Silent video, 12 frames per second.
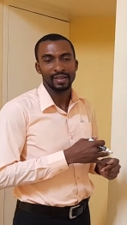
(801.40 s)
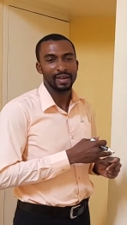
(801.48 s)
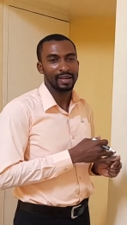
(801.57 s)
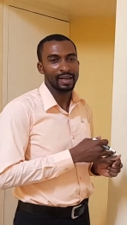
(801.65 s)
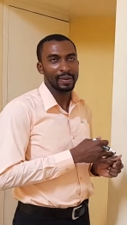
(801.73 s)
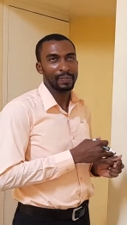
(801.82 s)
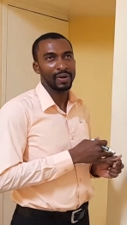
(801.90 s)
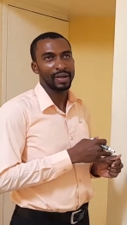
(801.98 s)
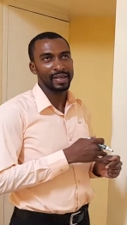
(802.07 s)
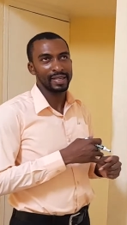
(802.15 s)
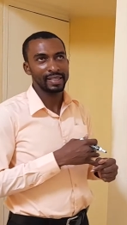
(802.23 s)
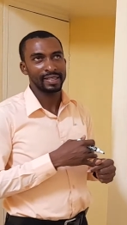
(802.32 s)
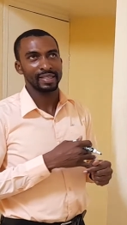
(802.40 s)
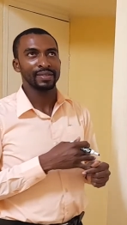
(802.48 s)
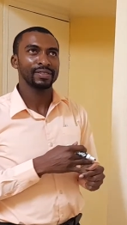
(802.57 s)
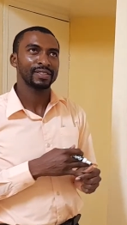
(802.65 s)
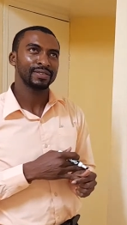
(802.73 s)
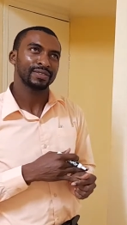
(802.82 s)
So unlike polyethylene,
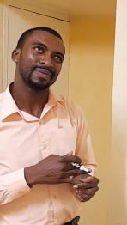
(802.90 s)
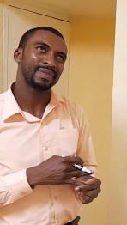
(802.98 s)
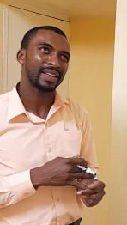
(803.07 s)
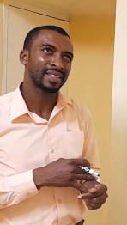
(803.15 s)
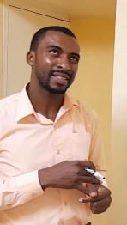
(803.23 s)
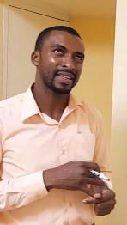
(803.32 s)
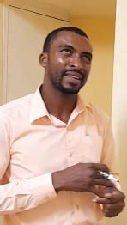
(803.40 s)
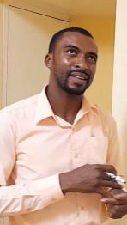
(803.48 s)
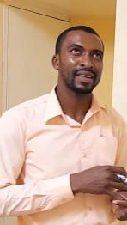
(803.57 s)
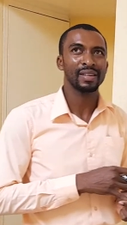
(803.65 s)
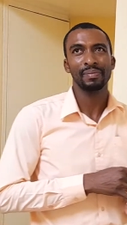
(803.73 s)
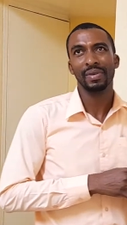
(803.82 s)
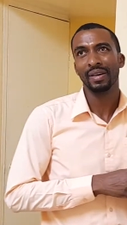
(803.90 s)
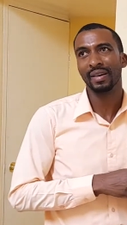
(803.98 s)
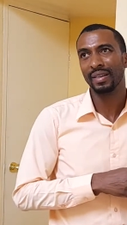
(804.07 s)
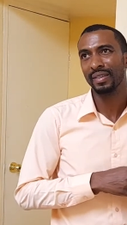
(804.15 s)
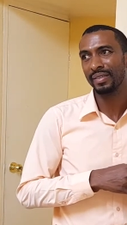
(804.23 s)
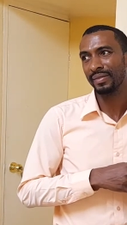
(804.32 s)
which used to make scandal bag
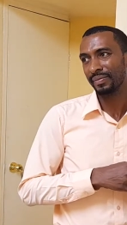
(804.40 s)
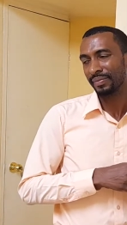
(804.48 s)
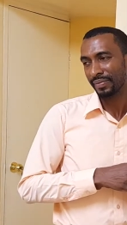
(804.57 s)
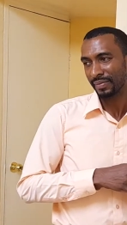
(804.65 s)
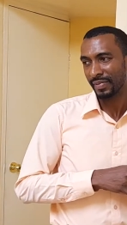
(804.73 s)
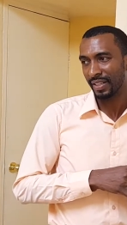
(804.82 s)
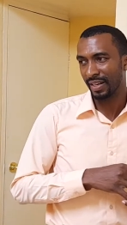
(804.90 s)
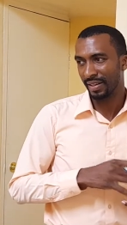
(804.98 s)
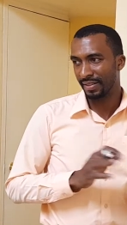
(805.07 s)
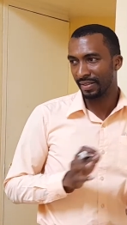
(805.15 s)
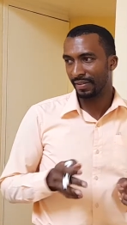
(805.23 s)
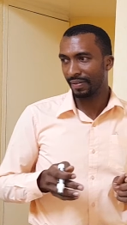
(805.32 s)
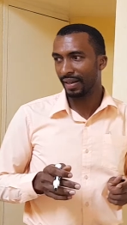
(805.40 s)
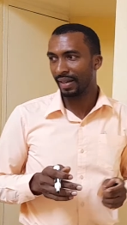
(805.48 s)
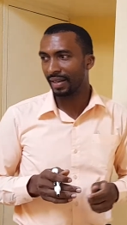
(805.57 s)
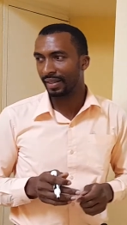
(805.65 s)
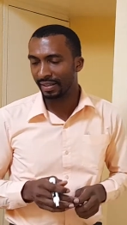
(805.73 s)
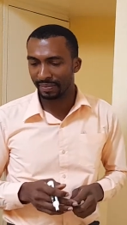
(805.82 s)
and other stuff like
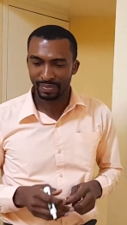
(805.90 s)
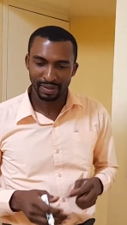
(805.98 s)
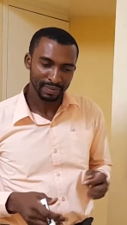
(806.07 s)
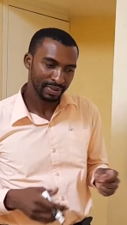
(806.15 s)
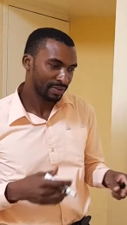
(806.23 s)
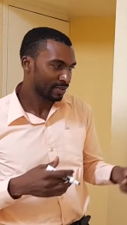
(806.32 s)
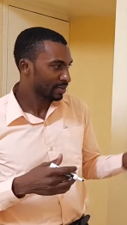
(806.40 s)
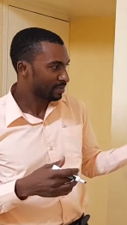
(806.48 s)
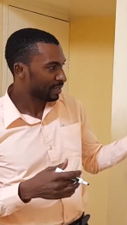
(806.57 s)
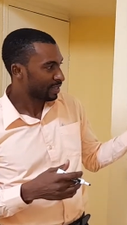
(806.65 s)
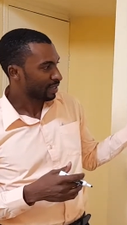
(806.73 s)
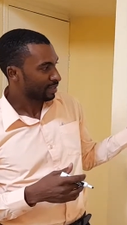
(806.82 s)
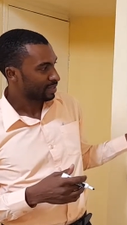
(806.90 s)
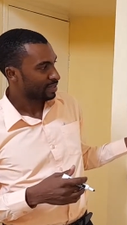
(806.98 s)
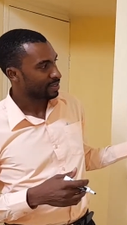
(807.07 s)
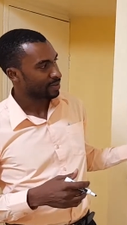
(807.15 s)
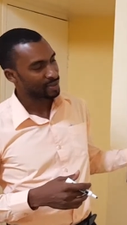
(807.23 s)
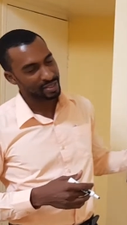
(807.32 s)
that, it probably used to make that. This
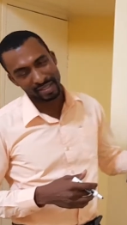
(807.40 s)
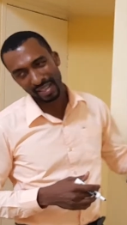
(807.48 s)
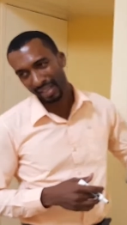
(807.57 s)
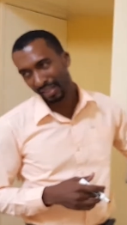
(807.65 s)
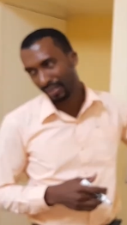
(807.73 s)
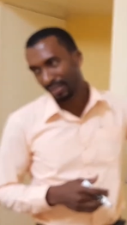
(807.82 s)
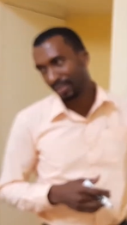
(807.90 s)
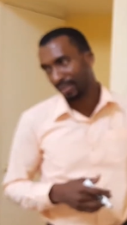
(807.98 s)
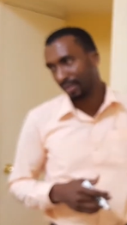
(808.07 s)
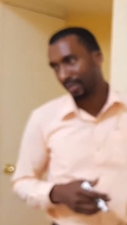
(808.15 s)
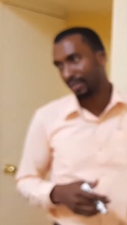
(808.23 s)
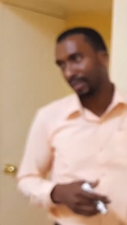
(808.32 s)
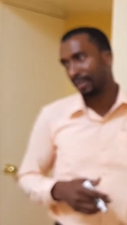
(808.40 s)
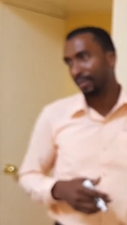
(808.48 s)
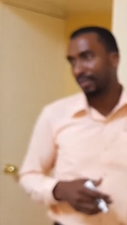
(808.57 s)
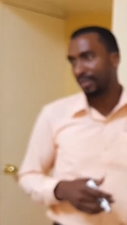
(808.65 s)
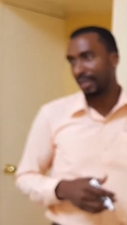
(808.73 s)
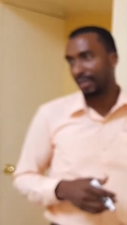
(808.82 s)
is a little stronger, so they
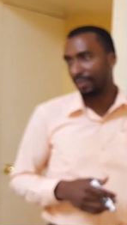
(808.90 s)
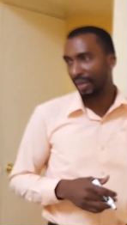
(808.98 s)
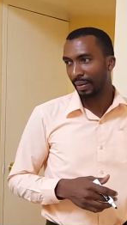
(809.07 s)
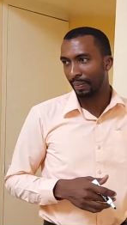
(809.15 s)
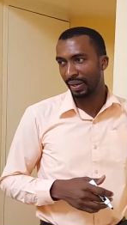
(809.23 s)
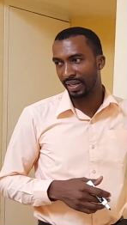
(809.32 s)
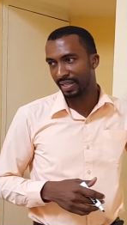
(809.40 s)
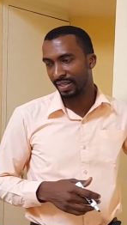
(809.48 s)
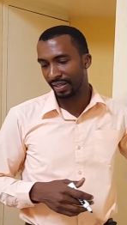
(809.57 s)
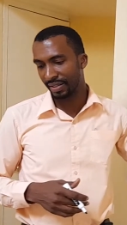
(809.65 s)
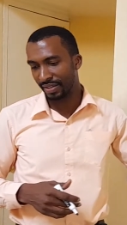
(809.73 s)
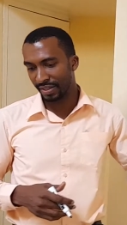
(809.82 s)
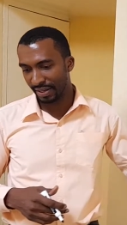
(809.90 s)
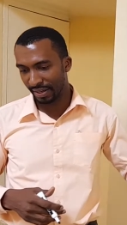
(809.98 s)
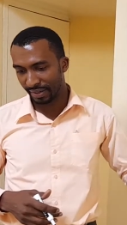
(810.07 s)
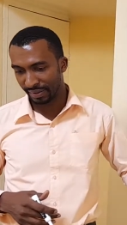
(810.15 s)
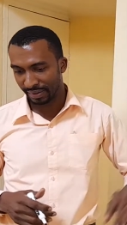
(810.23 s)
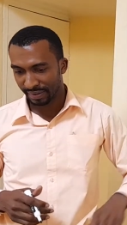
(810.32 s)
use like make plastic
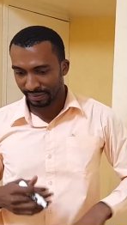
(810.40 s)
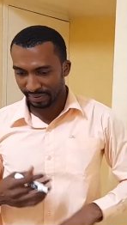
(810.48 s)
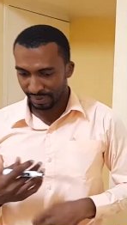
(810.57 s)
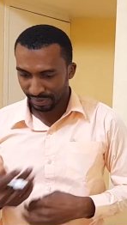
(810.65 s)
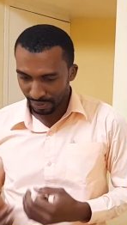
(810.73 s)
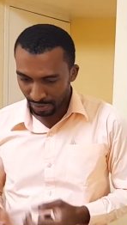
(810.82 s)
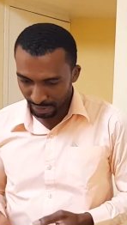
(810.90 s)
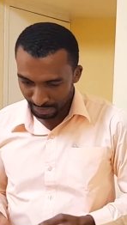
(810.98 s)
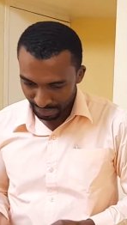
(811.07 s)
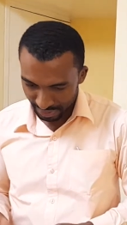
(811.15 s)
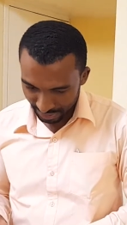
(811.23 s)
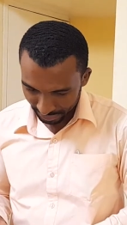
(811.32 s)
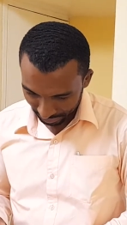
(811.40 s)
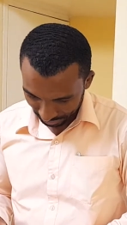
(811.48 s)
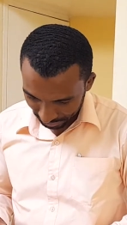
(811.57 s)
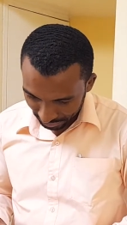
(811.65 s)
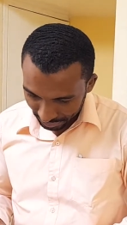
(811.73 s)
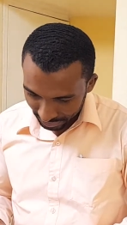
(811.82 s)
chair, ropes,
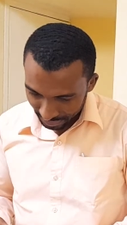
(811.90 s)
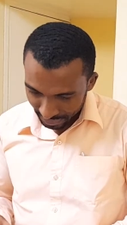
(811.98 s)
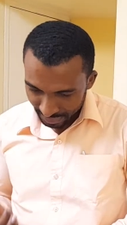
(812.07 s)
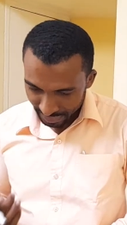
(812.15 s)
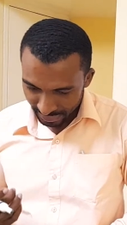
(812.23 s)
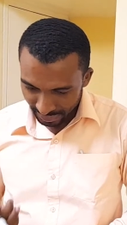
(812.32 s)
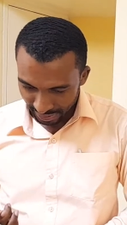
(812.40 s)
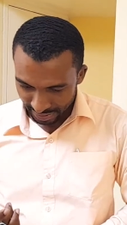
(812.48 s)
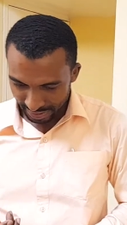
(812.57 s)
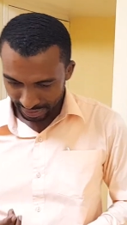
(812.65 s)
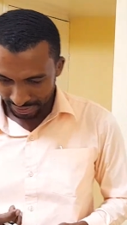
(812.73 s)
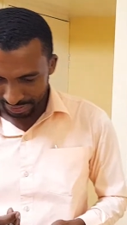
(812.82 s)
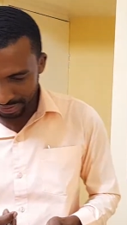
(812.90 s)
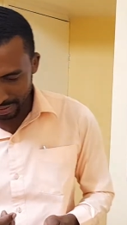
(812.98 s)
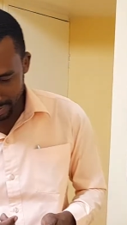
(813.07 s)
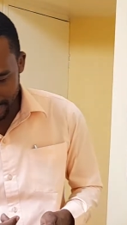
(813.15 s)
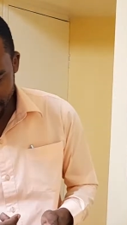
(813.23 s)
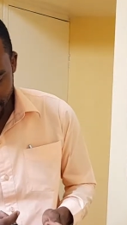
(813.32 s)
etc.
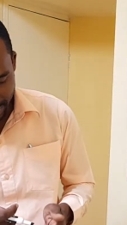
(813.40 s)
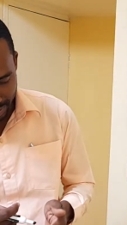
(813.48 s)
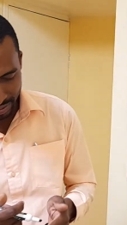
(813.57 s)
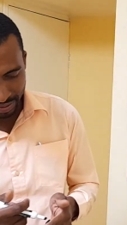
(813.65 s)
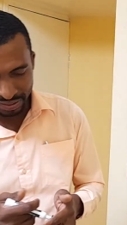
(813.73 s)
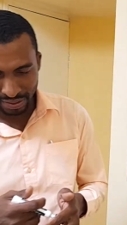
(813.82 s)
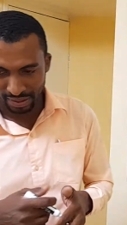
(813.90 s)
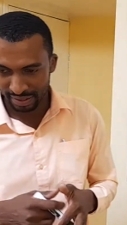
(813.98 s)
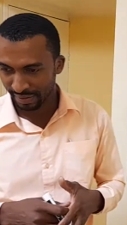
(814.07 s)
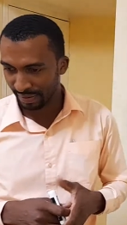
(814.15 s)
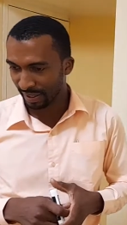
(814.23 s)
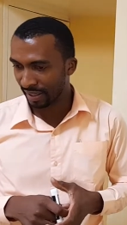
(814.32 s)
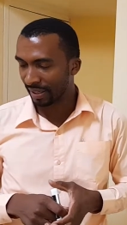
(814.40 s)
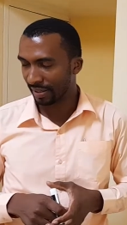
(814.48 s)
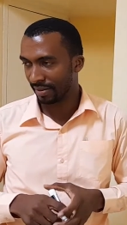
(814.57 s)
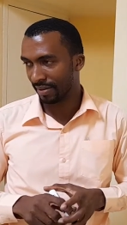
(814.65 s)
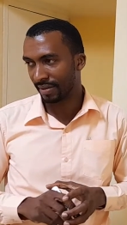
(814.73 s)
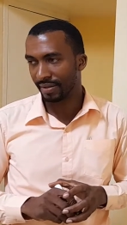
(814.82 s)
and plastic toys for the
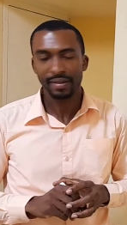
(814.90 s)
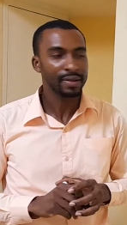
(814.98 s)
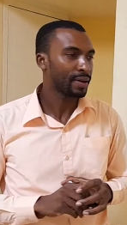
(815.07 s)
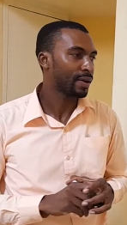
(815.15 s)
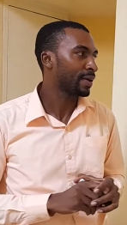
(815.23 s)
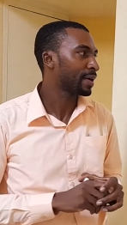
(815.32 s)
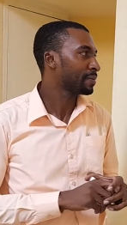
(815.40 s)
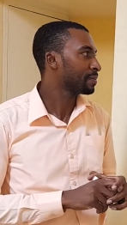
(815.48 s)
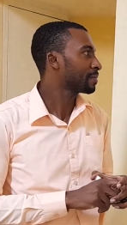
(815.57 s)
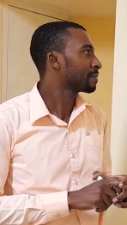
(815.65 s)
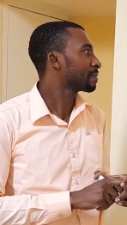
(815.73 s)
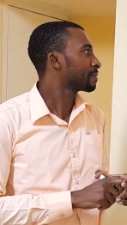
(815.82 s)
kids. Alright?